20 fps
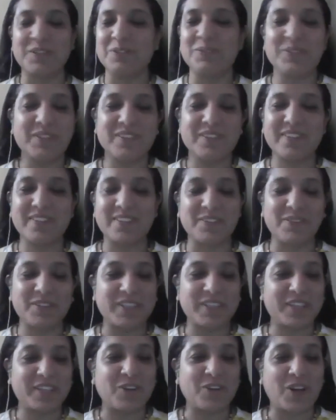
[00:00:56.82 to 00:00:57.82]
is.
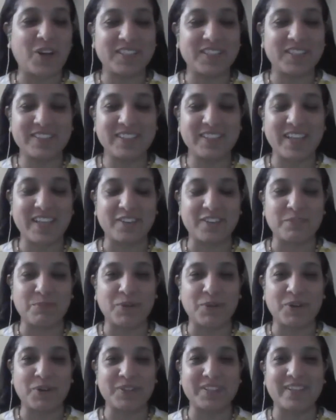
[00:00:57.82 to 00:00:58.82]
Technology has
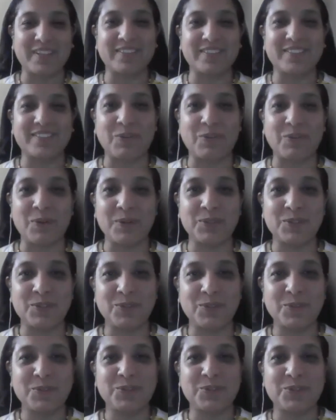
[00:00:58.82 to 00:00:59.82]
brought us all
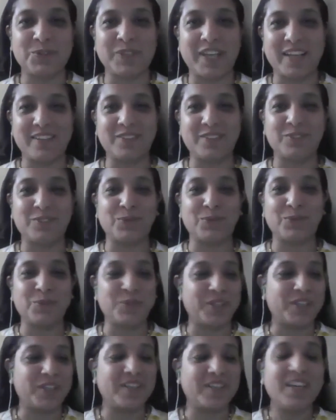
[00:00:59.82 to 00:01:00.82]
so together, so
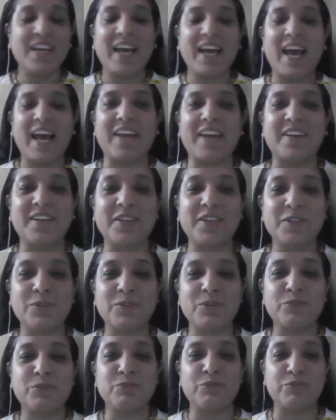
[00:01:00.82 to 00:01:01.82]
near. I really
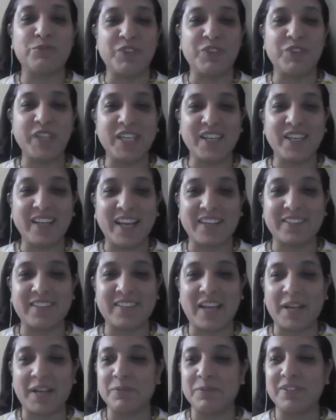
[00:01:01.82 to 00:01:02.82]
don't feel at
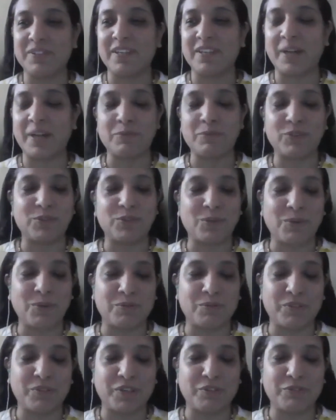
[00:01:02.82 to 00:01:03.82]
times that I'm so away